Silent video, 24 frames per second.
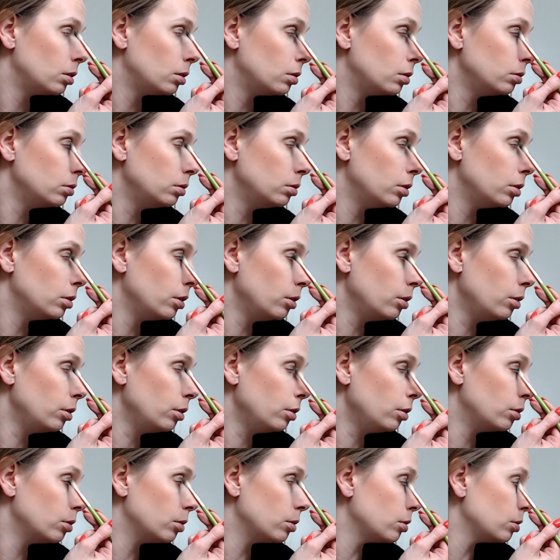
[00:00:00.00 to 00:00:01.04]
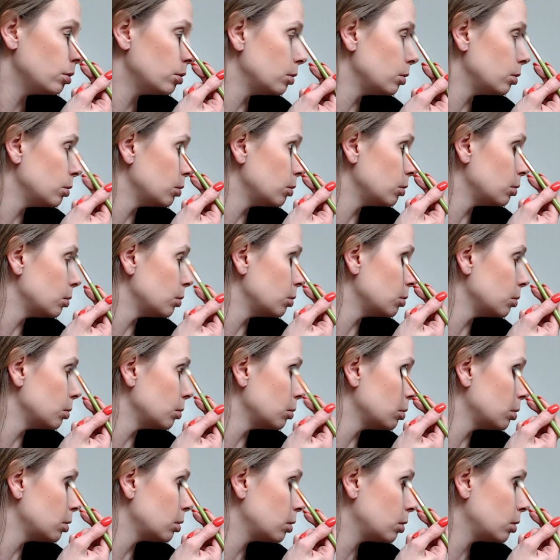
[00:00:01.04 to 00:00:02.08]

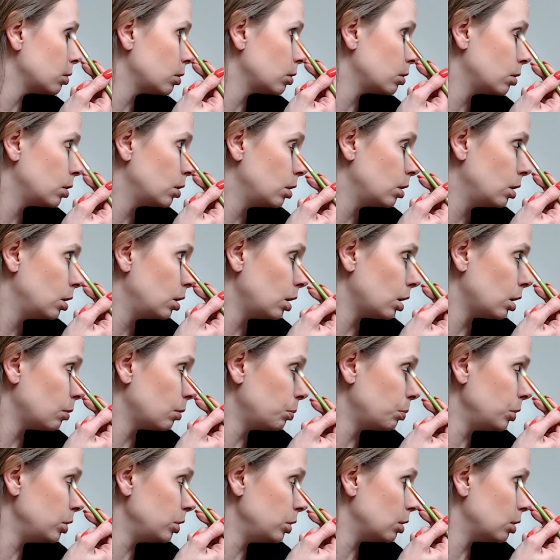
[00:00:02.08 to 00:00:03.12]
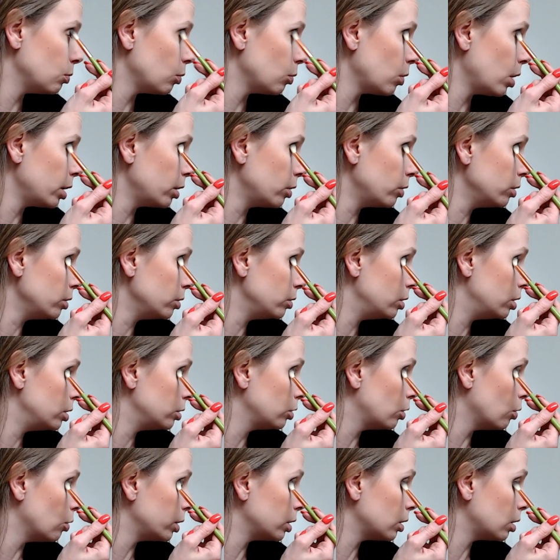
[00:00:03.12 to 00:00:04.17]
Hello. I'm putting it right on the lid
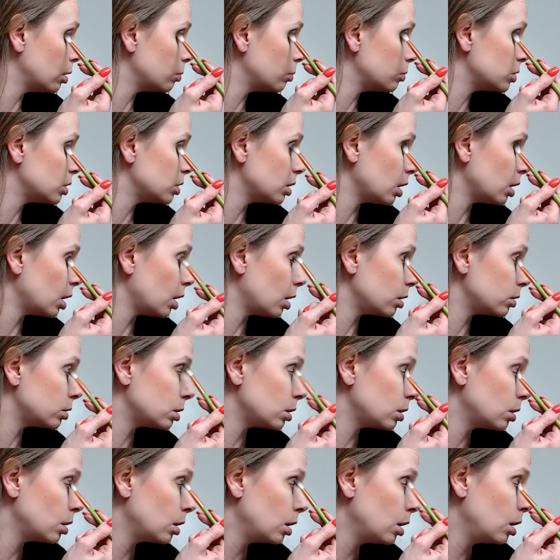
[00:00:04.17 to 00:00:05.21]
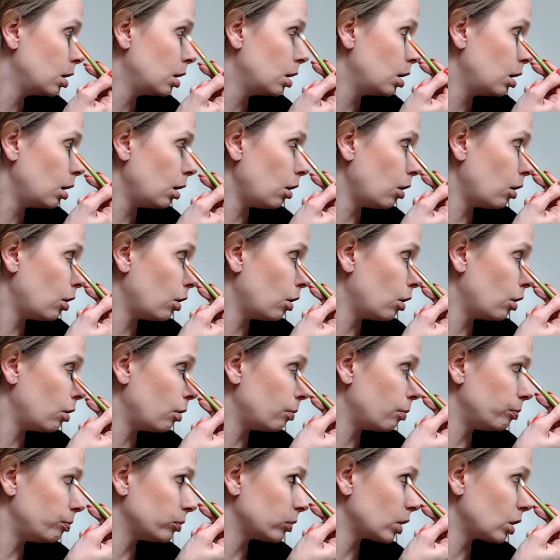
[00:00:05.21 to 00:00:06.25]
going up to that
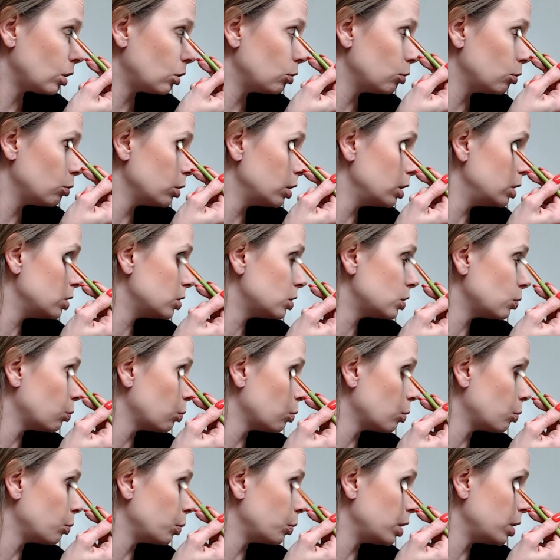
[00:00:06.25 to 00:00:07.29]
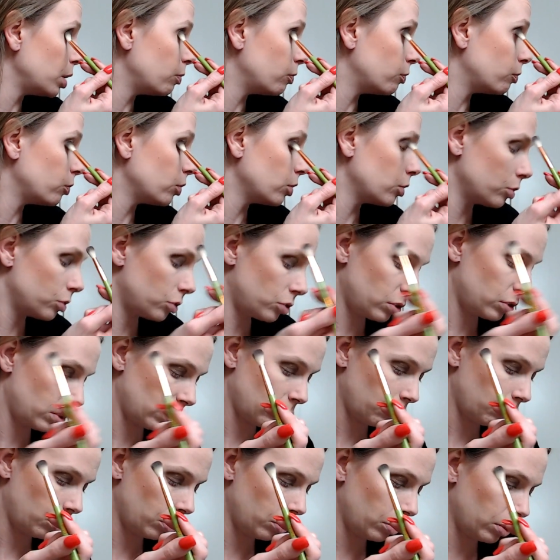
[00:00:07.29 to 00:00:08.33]
crease where we first
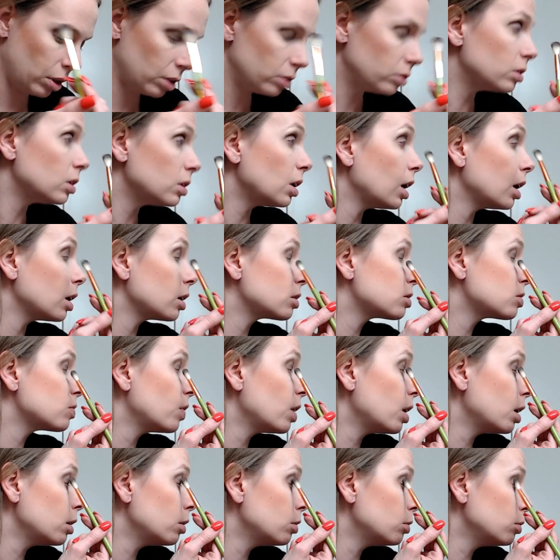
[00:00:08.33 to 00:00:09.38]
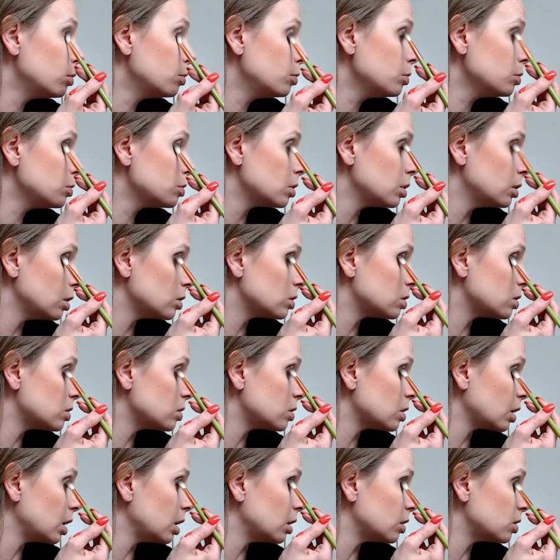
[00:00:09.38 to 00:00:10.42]
put X-Files. This is,
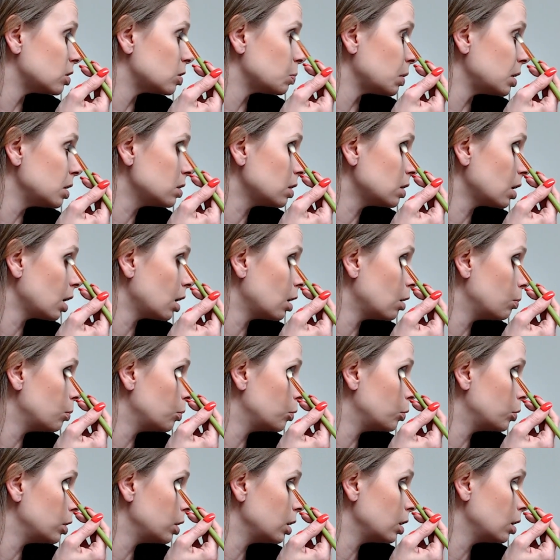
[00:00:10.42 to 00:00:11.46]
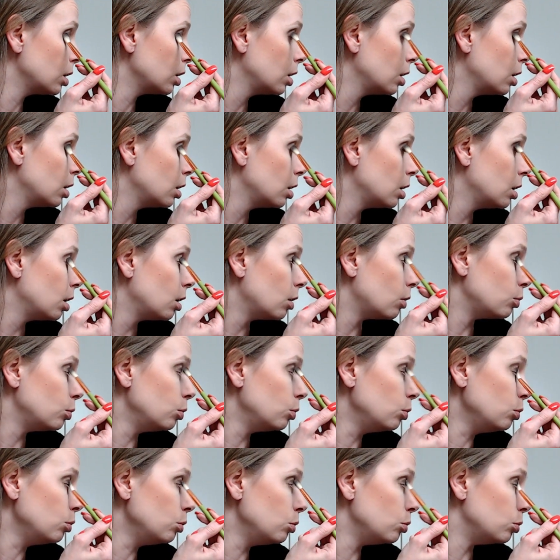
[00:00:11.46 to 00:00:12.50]
again, Space Cowboy.
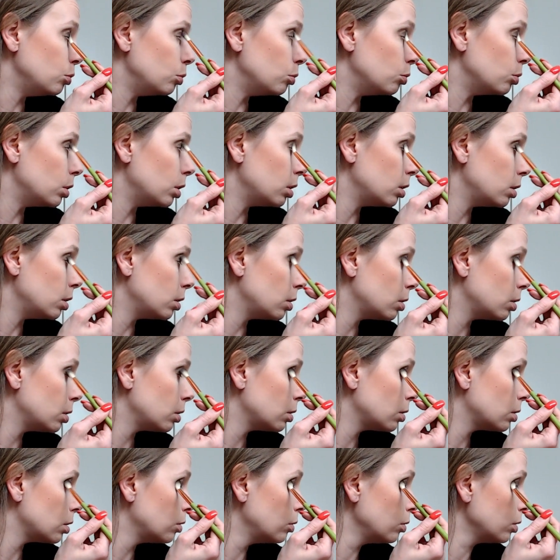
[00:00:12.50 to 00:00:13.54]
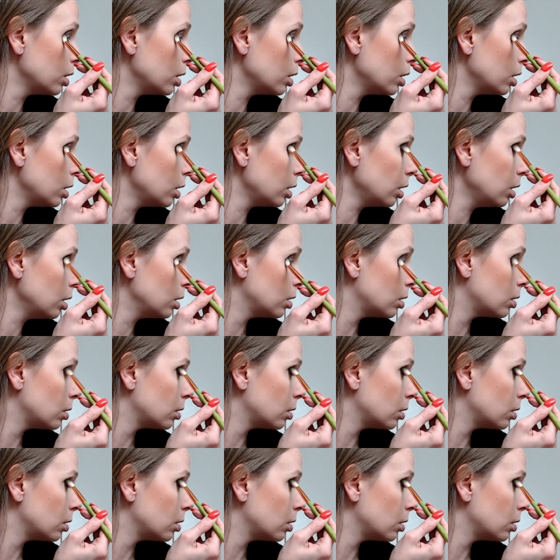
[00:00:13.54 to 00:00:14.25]
Ooh, okay.